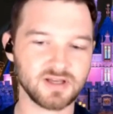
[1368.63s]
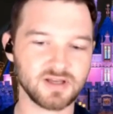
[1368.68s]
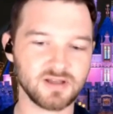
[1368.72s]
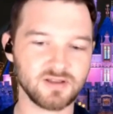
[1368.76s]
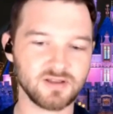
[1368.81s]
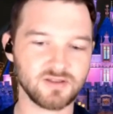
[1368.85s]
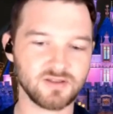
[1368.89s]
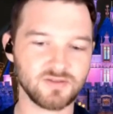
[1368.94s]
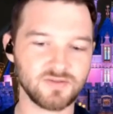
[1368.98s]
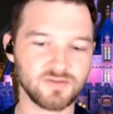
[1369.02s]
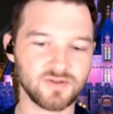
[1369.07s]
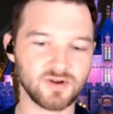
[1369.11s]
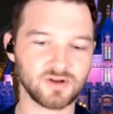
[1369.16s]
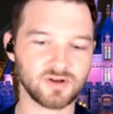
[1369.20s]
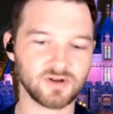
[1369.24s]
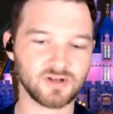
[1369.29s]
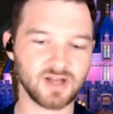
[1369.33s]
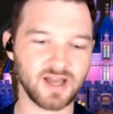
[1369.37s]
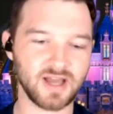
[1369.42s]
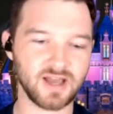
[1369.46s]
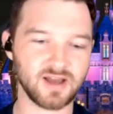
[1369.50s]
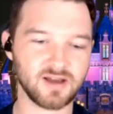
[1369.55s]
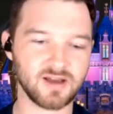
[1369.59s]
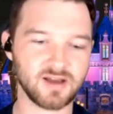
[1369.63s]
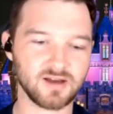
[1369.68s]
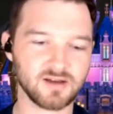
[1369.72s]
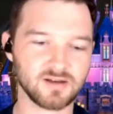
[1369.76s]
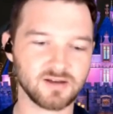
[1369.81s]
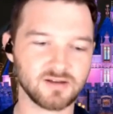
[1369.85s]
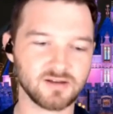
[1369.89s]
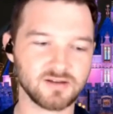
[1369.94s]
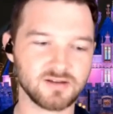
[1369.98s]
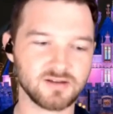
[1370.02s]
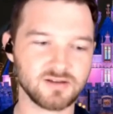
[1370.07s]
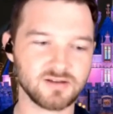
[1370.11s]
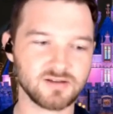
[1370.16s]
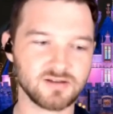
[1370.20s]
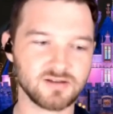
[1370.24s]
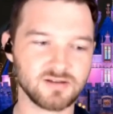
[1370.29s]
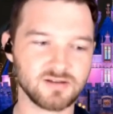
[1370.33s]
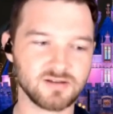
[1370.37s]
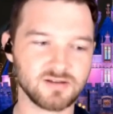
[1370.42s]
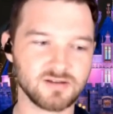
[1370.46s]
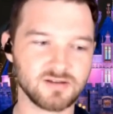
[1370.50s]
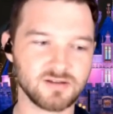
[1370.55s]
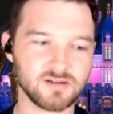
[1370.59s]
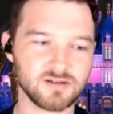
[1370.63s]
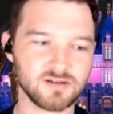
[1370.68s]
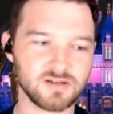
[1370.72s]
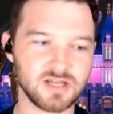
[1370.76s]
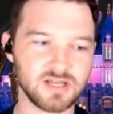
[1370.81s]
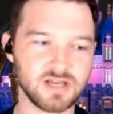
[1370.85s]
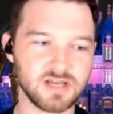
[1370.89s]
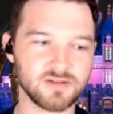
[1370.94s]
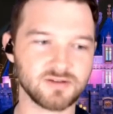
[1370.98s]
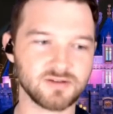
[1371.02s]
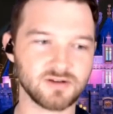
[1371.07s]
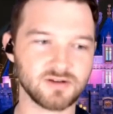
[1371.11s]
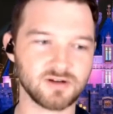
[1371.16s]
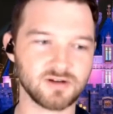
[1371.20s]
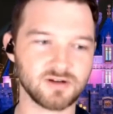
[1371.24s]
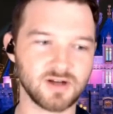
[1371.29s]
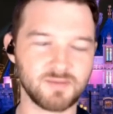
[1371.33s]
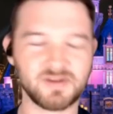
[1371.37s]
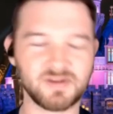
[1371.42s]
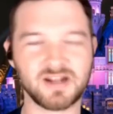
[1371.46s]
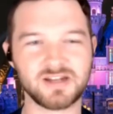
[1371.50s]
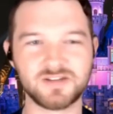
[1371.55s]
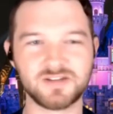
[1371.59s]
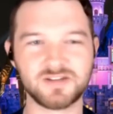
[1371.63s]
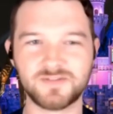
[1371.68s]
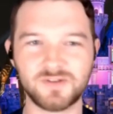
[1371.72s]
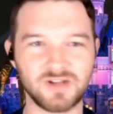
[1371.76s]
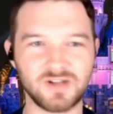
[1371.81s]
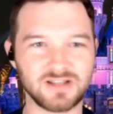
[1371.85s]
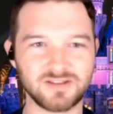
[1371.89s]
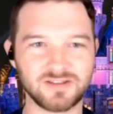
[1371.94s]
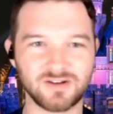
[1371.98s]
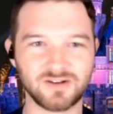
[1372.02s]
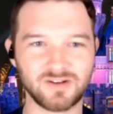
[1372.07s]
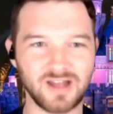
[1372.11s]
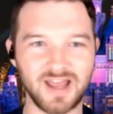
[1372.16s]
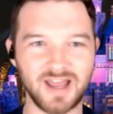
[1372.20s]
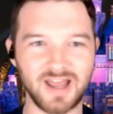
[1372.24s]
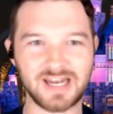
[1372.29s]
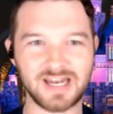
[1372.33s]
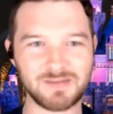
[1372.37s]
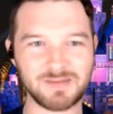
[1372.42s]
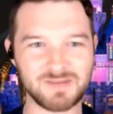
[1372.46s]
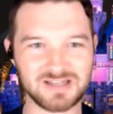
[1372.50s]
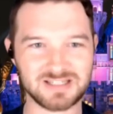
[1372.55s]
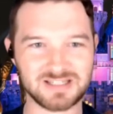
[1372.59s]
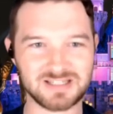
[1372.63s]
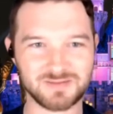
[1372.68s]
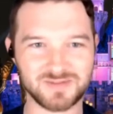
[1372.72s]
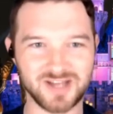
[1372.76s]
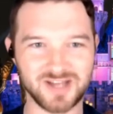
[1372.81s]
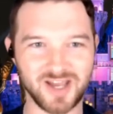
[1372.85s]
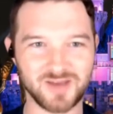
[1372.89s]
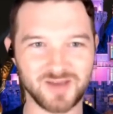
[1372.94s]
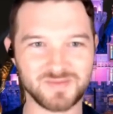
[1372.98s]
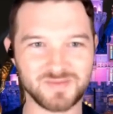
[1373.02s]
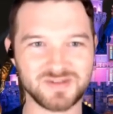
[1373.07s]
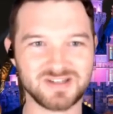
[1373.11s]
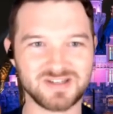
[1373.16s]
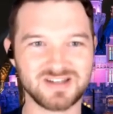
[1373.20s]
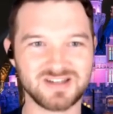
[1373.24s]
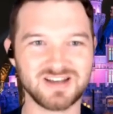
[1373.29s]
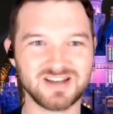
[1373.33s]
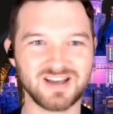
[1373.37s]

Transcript: they're like, either, I mean, I just feel like they're lying to me sometimes.